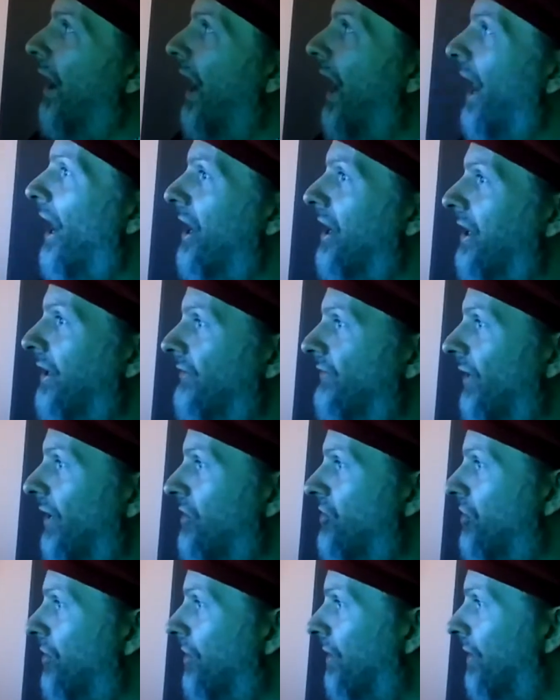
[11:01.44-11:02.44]
I guess I
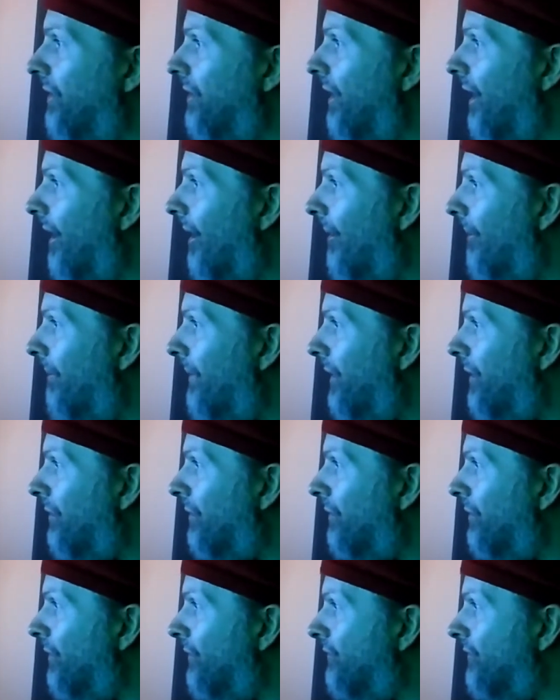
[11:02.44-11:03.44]
should
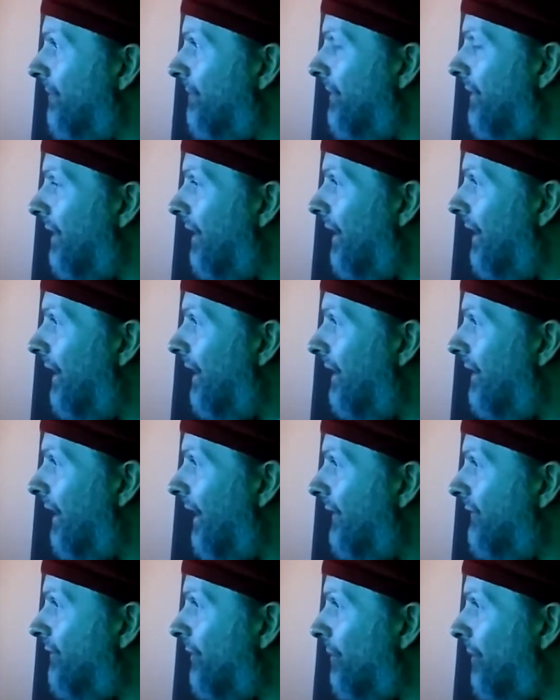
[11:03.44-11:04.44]
introduce some of the
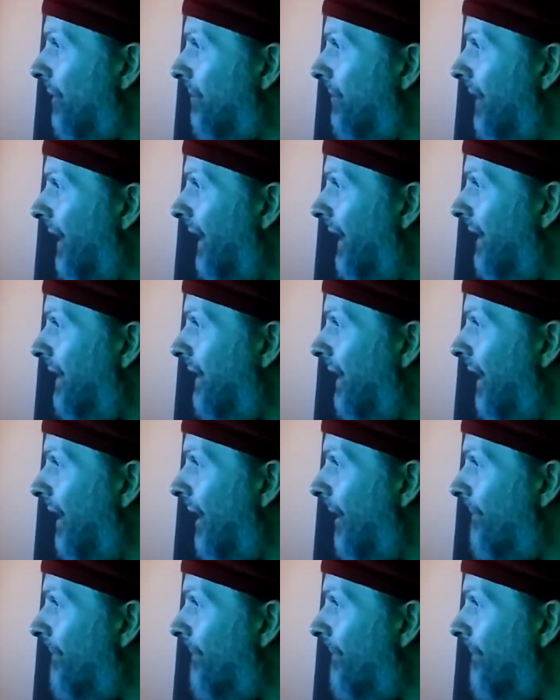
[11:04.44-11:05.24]
guys that were playing.